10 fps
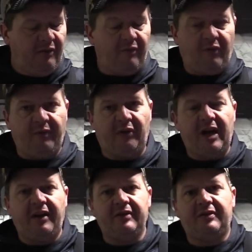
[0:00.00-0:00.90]
we've
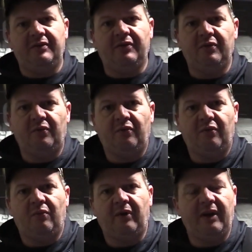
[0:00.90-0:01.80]
ran into
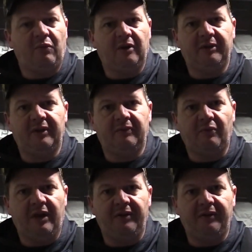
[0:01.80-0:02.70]
way warmer
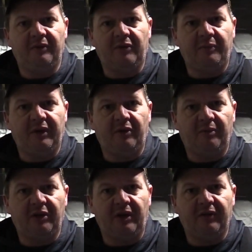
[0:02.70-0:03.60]
weather than what we
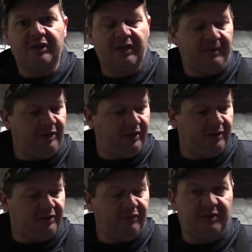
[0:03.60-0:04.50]
normally are this time of year.
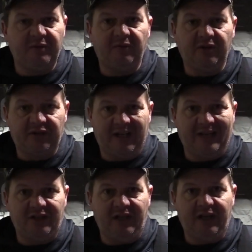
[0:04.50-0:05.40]
So it's been real
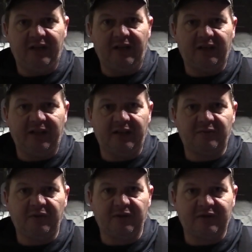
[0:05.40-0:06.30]
sketchy to get on lakes,
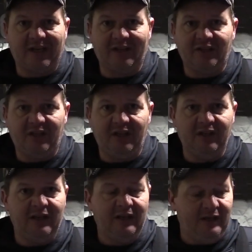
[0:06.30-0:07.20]
real sketchy.
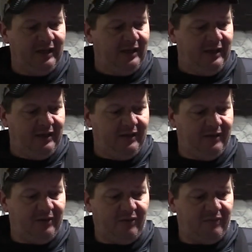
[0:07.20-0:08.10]
You
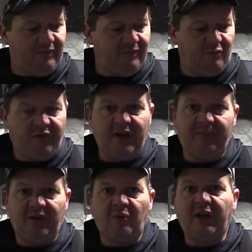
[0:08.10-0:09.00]
know, we've had to
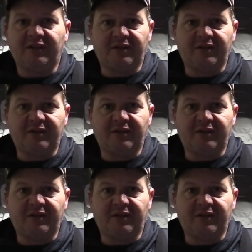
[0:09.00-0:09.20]
be twice as